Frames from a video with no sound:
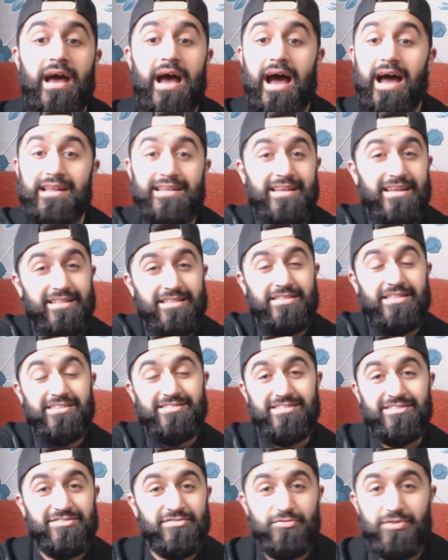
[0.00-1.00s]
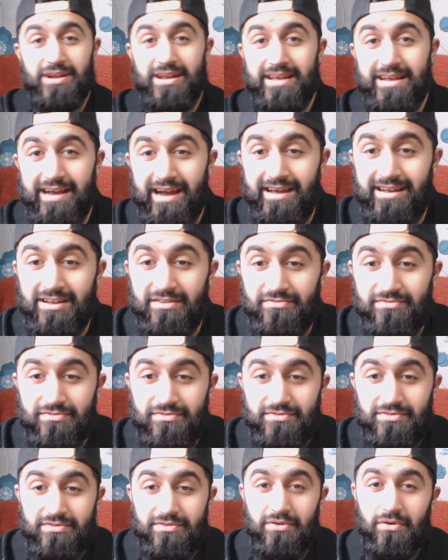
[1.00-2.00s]
And this is really kind of
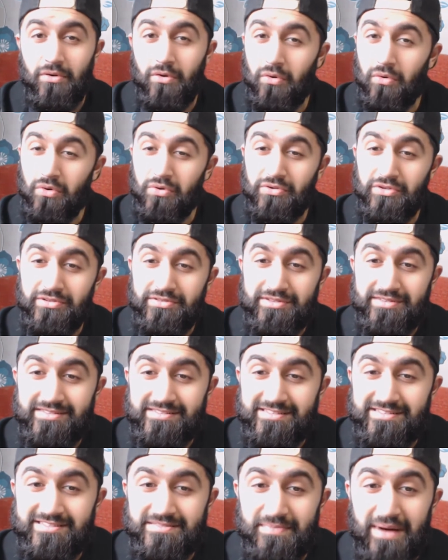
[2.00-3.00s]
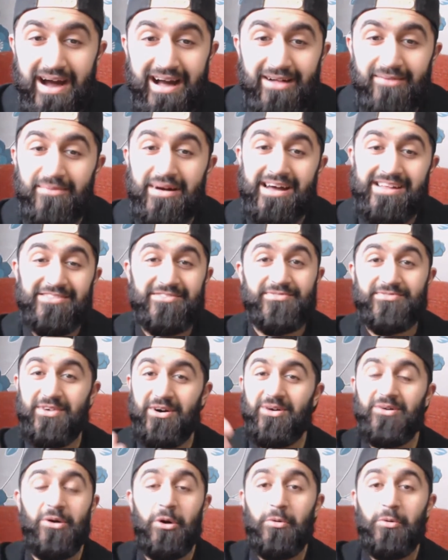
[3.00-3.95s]
all Smile Man's fault,